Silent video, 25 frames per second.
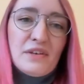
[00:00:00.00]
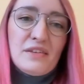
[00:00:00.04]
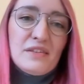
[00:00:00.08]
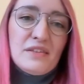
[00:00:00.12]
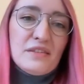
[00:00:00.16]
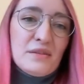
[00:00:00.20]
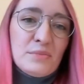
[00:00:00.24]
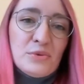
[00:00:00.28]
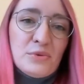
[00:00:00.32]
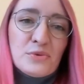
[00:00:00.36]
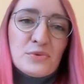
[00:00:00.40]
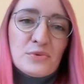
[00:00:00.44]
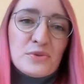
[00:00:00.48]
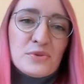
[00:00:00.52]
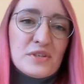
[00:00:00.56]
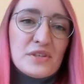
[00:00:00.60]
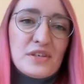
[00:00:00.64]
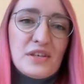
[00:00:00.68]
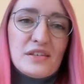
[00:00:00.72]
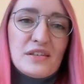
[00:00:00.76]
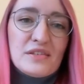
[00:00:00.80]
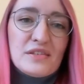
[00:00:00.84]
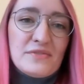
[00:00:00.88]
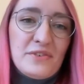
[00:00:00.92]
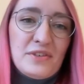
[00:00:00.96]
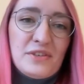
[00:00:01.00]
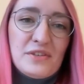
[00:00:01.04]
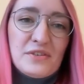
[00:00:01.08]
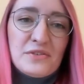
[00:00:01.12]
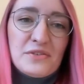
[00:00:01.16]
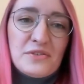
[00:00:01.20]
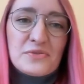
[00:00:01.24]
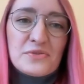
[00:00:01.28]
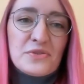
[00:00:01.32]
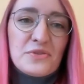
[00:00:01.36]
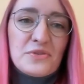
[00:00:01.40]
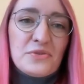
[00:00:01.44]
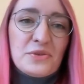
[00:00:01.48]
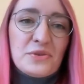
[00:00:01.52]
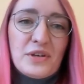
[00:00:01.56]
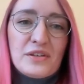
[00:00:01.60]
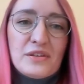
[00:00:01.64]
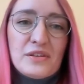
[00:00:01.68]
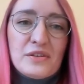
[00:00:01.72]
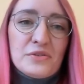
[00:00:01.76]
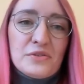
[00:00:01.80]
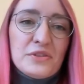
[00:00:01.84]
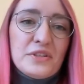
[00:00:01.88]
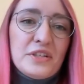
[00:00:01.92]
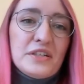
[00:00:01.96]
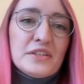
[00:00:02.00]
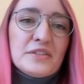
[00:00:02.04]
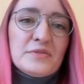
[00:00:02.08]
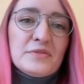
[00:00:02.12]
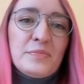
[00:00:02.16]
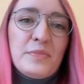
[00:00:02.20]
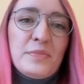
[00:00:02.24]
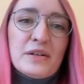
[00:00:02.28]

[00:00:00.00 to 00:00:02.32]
in the books and videos, you can learn it,